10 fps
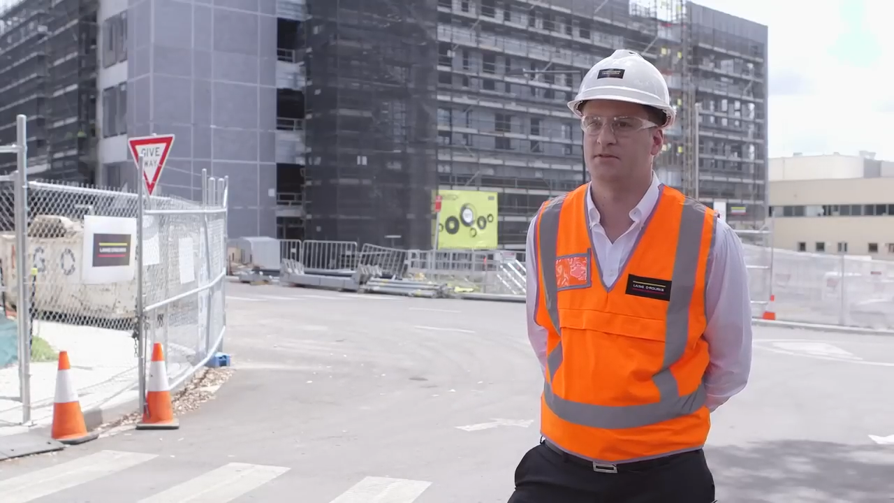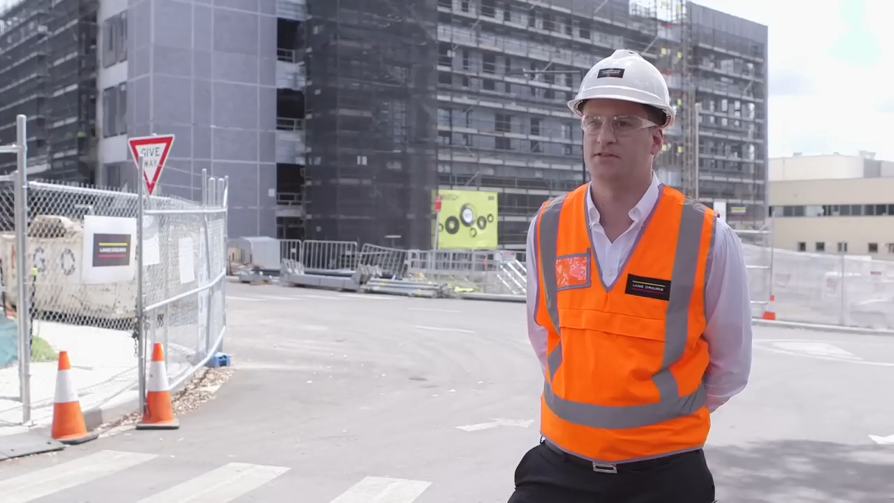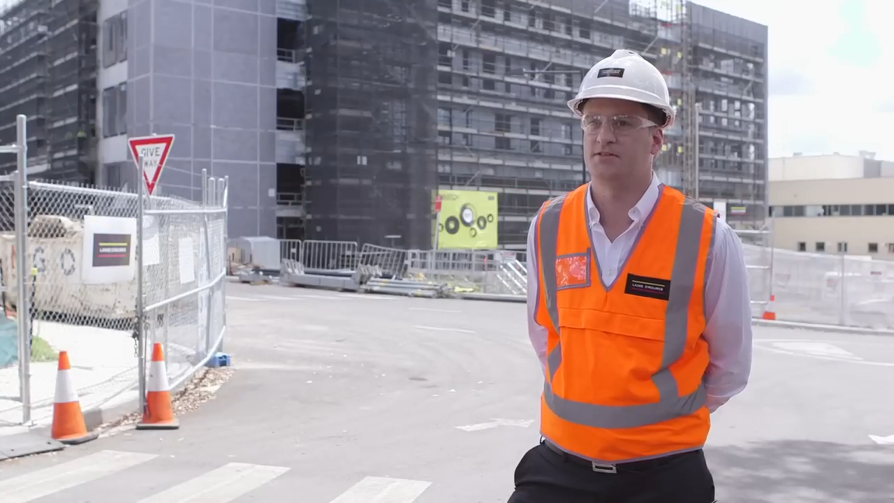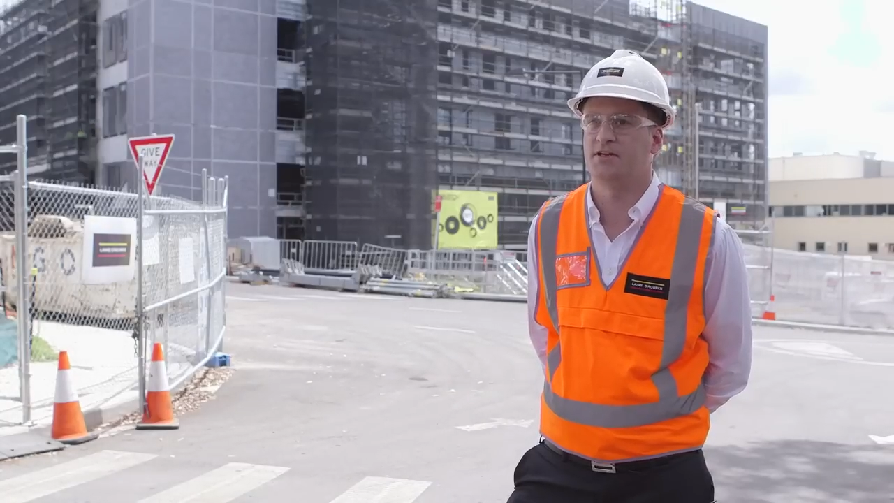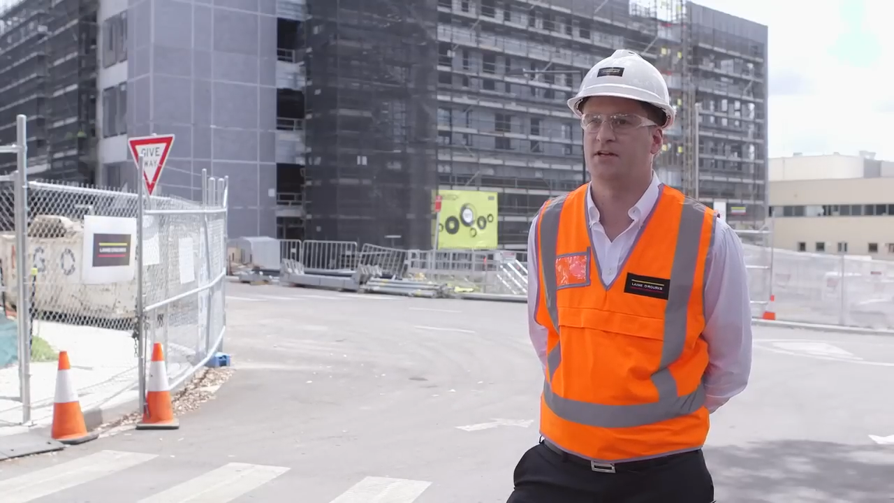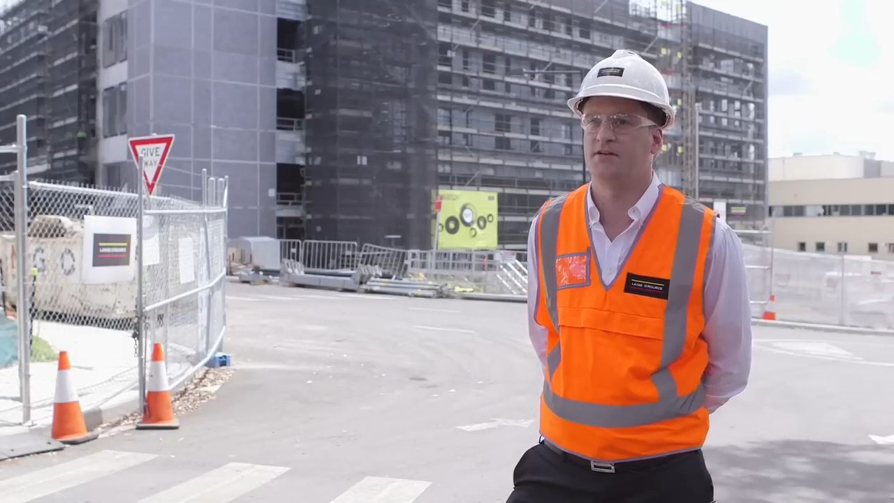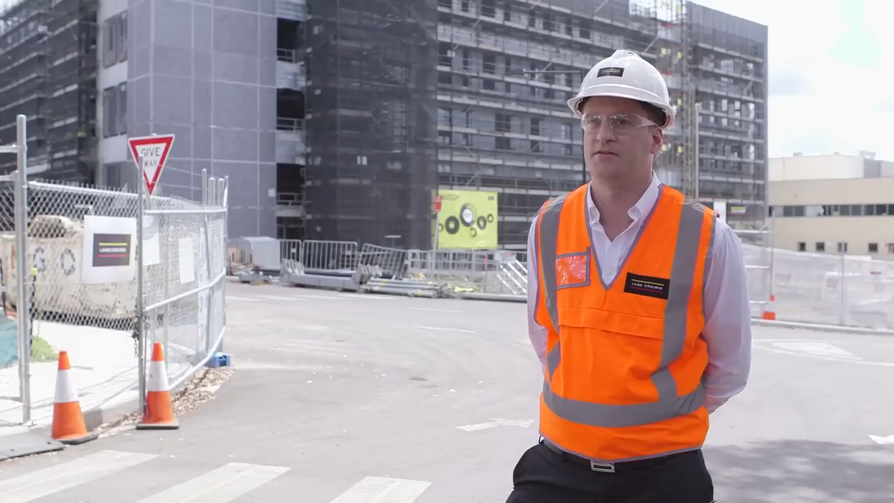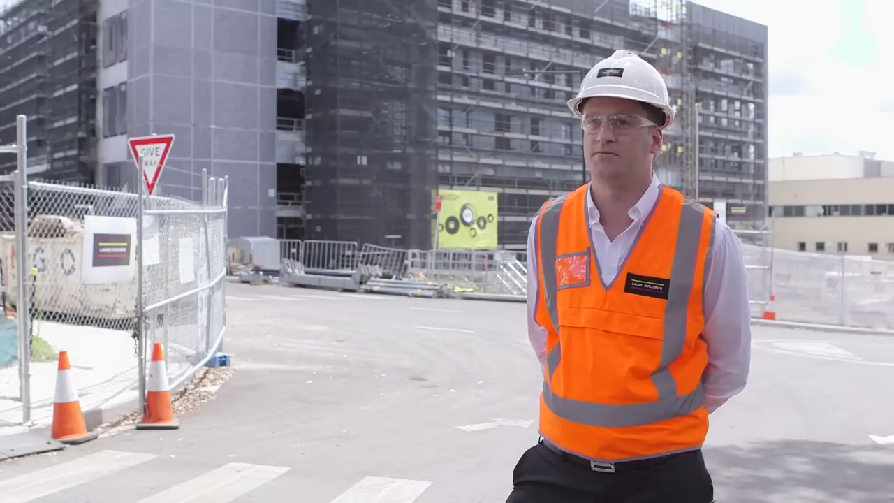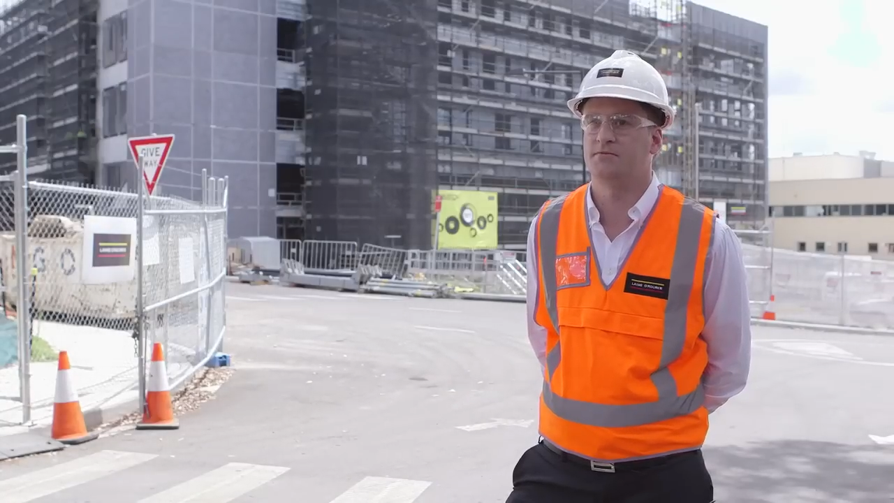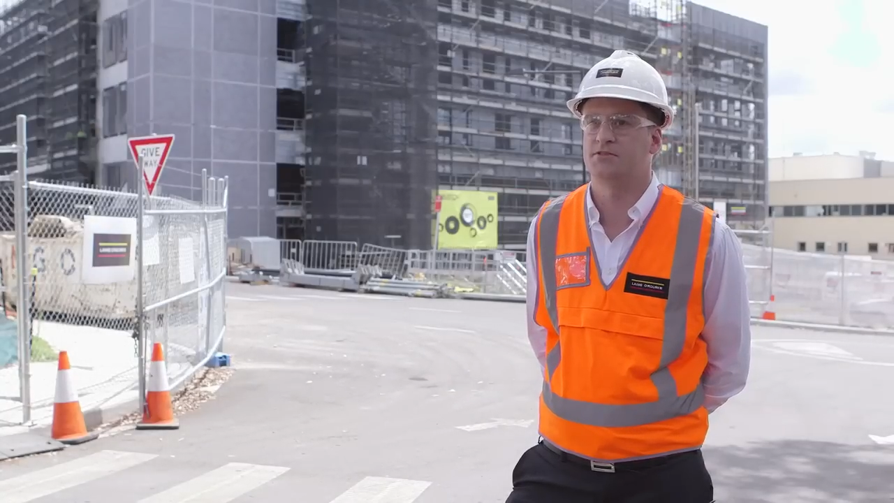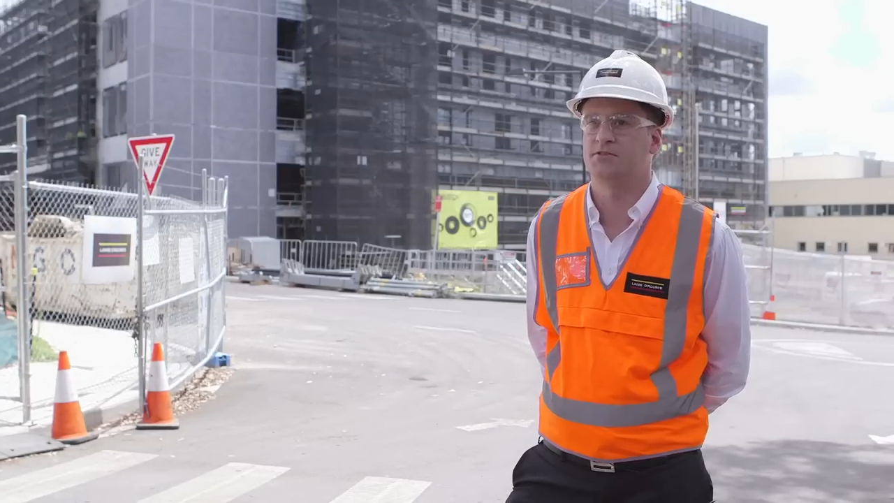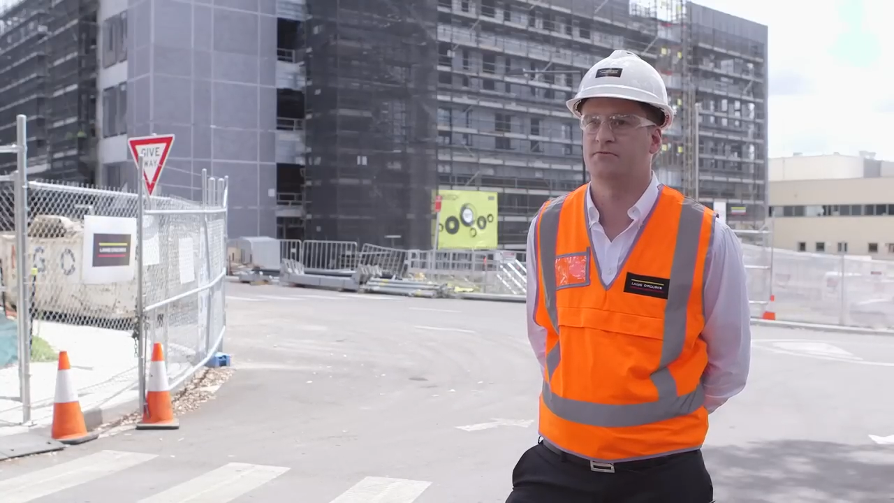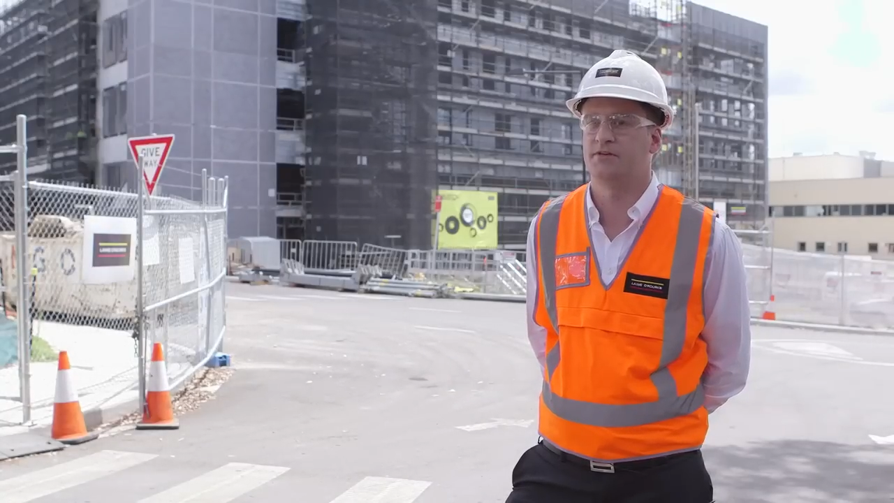because the client was